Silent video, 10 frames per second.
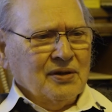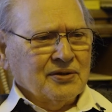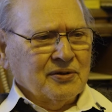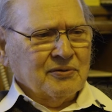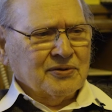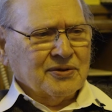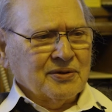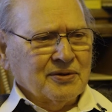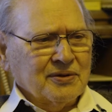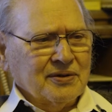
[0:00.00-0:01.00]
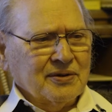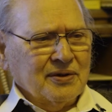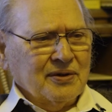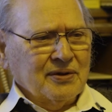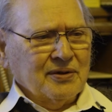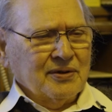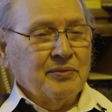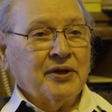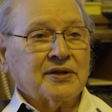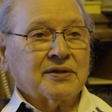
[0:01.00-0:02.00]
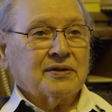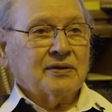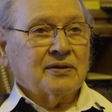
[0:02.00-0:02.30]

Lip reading: the Mint.